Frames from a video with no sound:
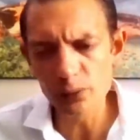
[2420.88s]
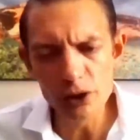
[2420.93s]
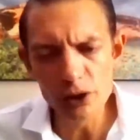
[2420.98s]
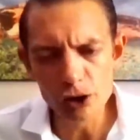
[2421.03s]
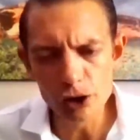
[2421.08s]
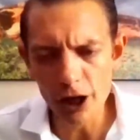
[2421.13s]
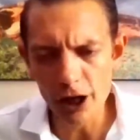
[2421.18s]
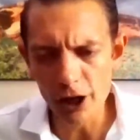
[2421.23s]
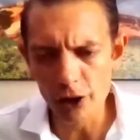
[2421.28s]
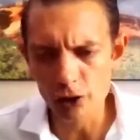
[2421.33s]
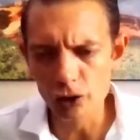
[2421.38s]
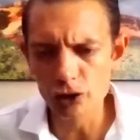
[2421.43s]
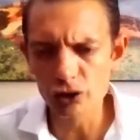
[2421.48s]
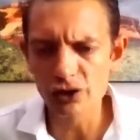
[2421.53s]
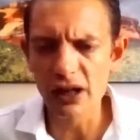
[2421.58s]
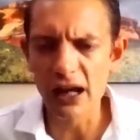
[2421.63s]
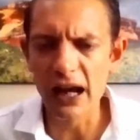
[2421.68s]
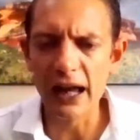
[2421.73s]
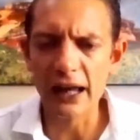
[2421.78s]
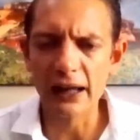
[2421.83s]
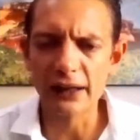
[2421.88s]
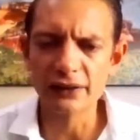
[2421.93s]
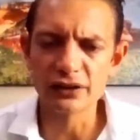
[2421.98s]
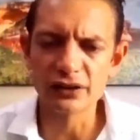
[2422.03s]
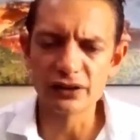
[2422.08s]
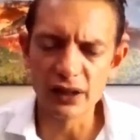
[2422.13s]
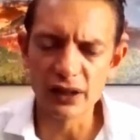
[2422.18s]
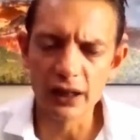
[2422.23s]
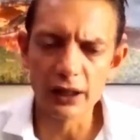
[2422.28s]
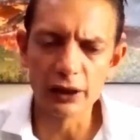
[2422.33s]
changed and
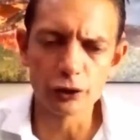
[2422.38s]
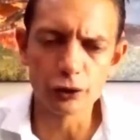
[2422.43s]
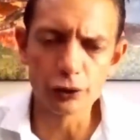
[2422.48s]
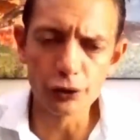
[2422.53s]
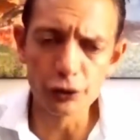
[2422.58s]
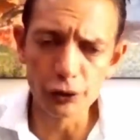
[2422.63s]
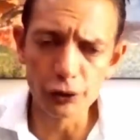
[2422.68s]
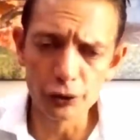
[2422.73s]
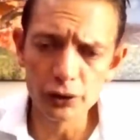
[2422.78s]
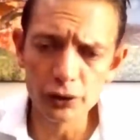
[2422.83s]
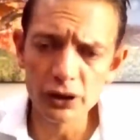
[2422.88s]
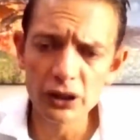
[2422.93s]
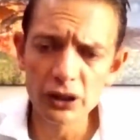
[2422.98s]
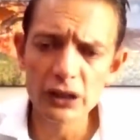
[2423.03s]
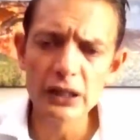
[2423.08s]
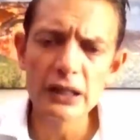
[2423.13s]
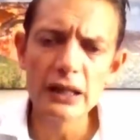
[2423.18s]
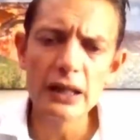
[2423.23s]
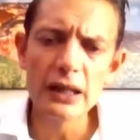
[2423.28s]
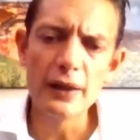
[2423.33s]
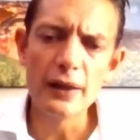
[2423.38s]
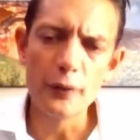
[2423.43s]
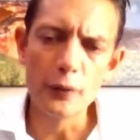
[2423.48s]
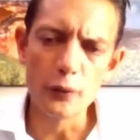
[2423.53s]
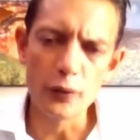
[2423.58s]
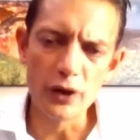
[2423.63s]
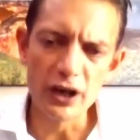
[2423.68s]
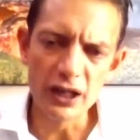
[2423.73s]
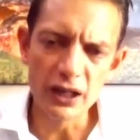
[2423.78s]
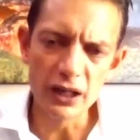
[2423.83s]
grew,
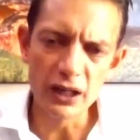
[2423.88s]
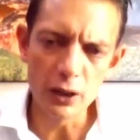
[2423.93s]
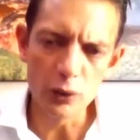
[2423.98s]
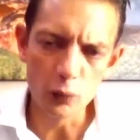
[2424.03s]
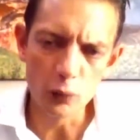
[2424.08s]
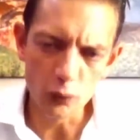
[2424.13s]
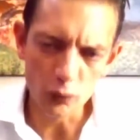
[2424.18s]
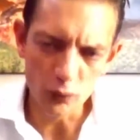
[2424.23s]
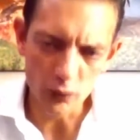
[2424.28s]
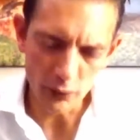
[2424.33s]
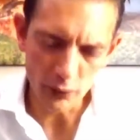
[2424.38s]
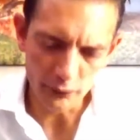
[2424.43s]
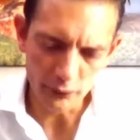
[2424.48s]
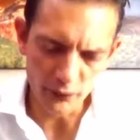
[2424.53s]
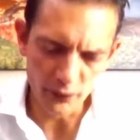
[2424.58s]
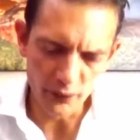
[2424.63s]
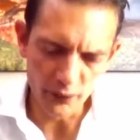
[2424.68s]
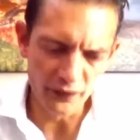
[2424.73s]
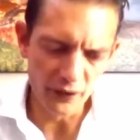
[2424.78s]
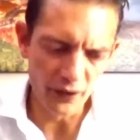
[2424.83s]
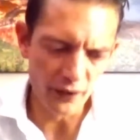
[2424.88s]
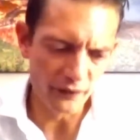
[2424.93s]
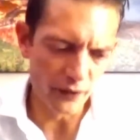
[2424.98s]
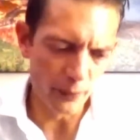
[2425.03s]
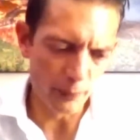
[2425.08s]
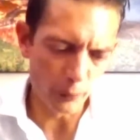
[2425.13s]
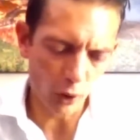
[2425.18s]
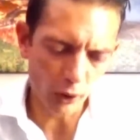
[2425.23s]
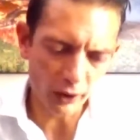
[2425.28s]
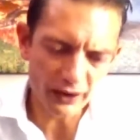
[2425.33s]
the
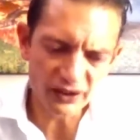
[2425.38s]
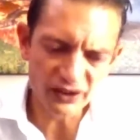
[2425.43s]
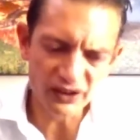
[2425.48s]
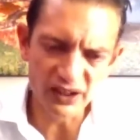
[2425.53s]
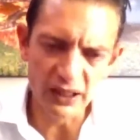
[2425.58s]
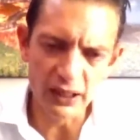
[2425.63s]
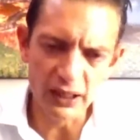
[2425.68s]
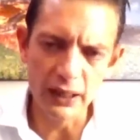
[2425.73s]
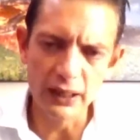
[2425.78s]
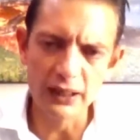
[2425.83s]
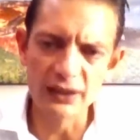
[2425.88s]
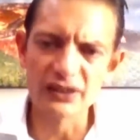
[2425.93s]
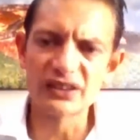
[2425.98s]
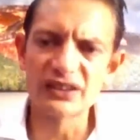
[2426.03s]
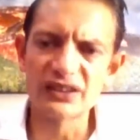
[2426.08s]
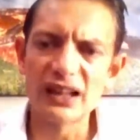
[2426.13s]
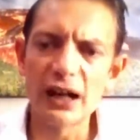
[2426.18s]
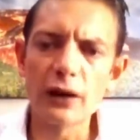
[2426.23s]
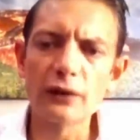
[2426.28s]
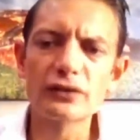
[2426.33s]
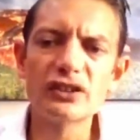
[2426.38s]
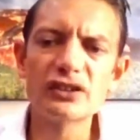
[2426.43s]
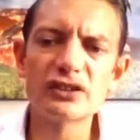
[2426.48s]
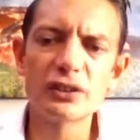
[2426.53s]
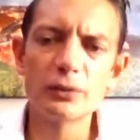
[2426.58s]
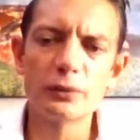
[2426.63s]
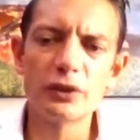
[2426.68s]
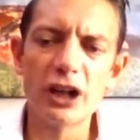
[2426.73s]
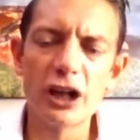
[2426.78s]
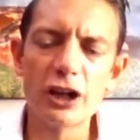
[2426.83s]
policy is
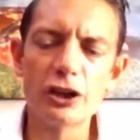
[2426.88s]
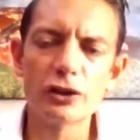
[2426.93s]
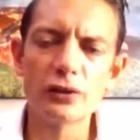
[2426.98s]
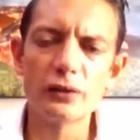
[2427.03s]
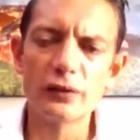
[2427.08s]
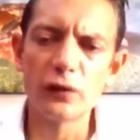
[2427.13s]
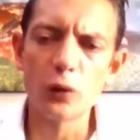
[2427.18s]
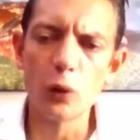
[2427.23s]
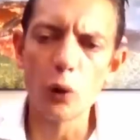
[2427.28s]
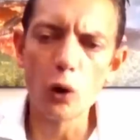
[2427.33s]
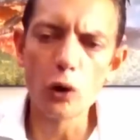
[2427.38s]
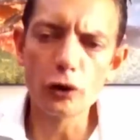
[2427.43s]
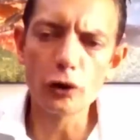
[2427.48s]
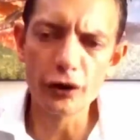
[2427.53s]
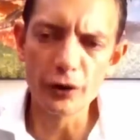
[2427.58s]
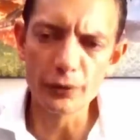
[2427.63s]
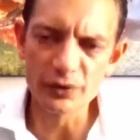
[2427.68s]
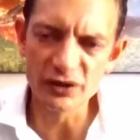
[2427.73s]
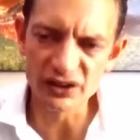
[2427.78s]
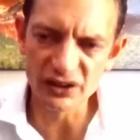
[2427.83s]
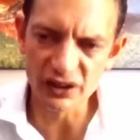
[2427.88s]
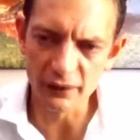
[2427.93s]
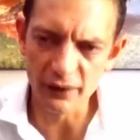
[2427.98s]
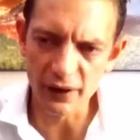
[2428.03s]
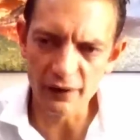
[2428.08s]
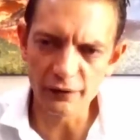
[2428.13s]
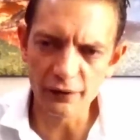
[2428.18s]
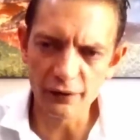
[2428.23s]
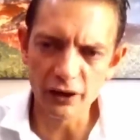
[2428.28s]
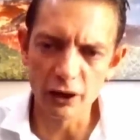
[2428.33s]
self-determination for all groups in South
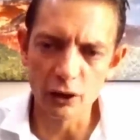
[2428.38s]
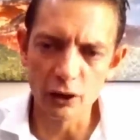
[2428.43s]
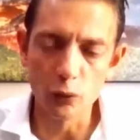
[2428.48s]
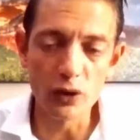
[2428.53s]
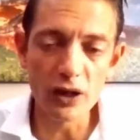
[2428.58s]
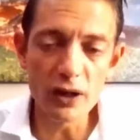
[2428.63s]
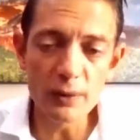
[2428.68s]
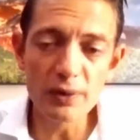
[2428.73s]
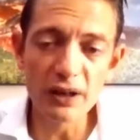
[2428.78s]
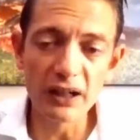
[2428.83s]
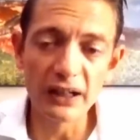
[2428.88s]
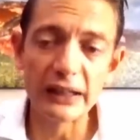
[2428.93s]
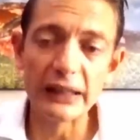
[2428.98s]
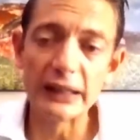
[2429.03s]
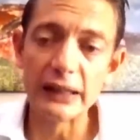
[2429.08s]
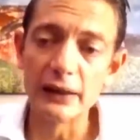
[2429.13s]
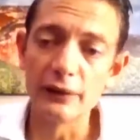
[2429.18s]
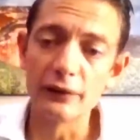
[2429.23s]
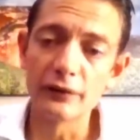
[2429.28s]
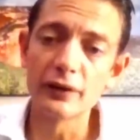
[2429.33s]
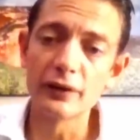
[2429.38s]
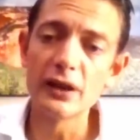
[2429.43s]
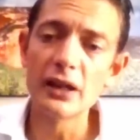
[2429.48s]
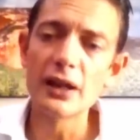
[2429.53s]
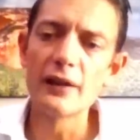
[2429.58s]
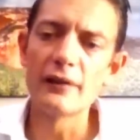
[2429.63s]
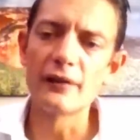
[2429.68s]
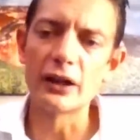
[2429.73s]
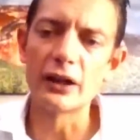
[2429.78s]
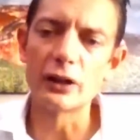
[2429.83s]
Africa. We believe
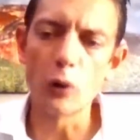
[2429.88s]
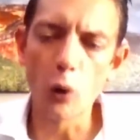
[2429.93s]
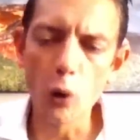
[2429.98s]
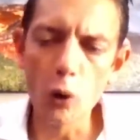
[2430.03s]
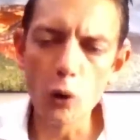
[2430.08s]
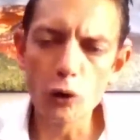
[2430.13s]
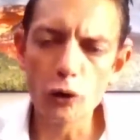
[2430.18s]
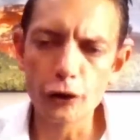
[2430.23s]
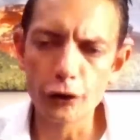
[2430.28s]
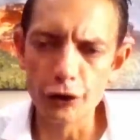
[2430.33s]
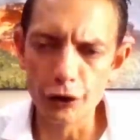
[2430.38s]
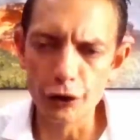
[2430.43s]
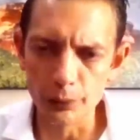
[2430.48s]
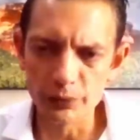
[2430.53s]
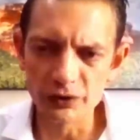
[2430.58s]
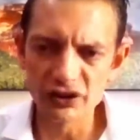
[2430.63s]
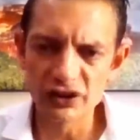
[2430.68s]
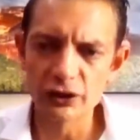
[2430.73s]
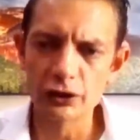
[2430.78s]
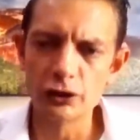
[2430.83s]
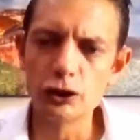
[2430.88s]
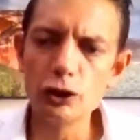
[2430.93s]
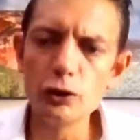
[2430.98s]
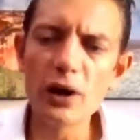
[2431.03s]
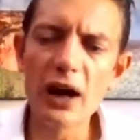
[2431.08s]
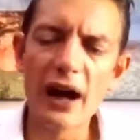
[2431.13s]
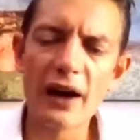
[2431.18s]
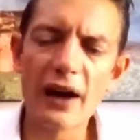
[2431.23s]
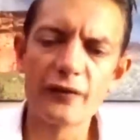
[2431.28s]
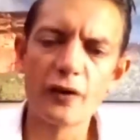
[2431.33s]
that all groups do
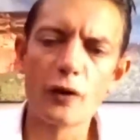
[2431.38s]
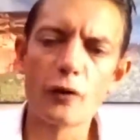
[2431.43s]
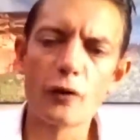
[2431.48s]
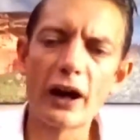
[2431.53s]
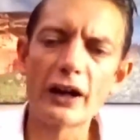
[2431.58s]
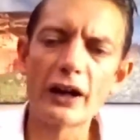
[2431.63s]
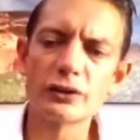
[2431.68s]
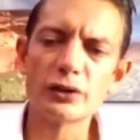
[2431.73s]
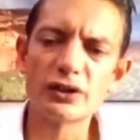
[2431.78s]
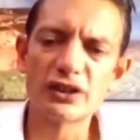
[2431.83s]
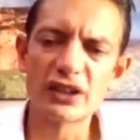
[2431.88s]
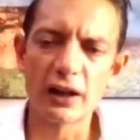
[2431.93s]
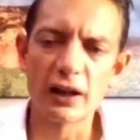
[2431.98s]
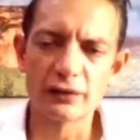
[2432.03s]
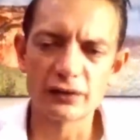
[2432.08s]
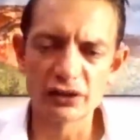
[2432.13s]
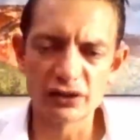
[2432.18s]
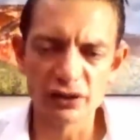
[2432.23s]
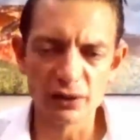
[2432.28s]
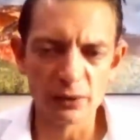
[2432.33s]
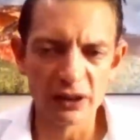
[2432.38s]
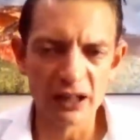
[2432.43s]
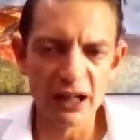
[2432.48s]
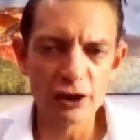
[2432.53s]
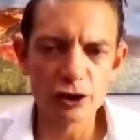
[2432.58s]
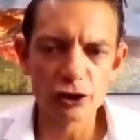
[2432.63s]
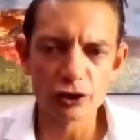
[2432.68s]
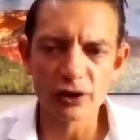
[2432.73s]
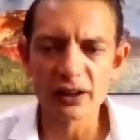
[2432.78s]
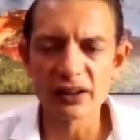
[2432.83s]
have the right to
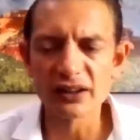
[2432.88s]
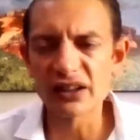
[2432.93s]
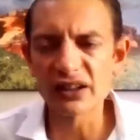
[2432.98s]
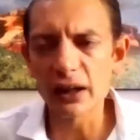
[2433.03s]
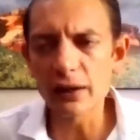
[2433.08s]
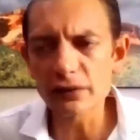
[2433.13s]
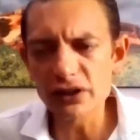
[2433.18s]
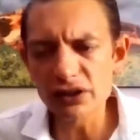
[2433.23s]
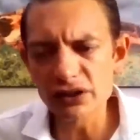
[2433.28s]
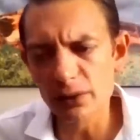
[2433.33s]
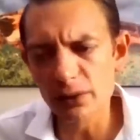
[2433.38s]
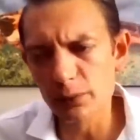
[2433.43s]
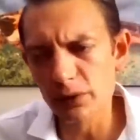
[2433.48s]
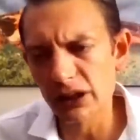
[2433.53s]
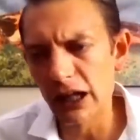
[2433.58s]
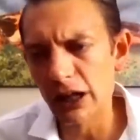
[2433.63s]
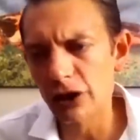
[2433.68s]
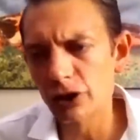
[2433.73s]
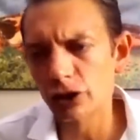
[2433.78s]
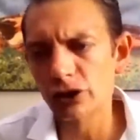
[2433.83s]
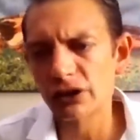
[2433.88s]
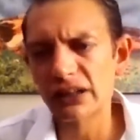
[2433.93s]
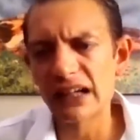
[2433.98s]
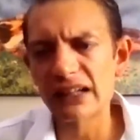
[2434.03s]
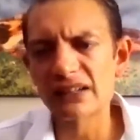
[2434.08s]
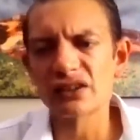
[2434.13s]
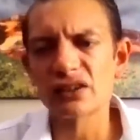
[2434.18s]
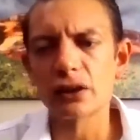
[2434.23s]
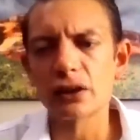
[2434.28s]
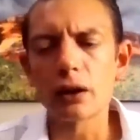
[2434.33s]
self-determination. And self-determination
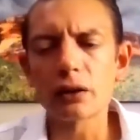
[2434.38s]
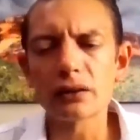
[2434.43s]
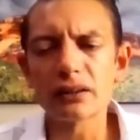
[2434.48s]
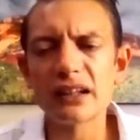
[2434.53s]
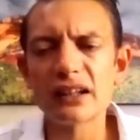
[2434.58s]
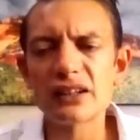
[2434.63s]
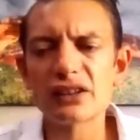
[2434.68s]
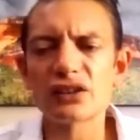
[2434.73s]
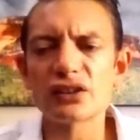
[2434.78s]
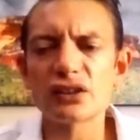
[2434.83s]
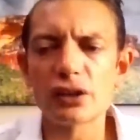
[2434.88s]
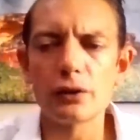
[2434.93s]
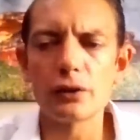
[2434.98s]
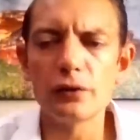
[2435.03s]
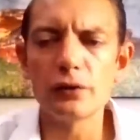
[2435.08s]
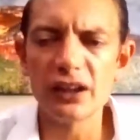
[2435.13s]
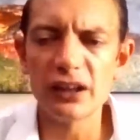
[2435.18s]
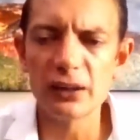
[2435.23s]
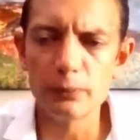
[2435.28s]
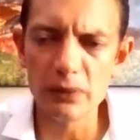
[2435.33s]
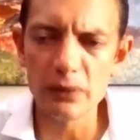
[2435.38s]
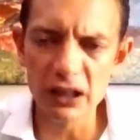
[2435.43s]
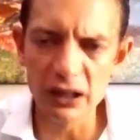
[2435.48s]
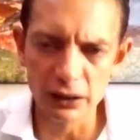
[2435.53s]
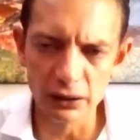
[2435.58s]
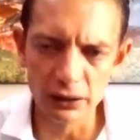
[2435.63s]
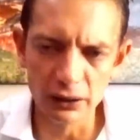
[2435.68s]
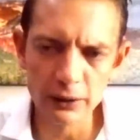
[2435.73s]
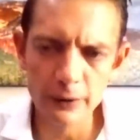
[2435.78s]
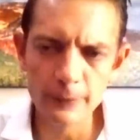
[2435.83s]
does not necessarily mean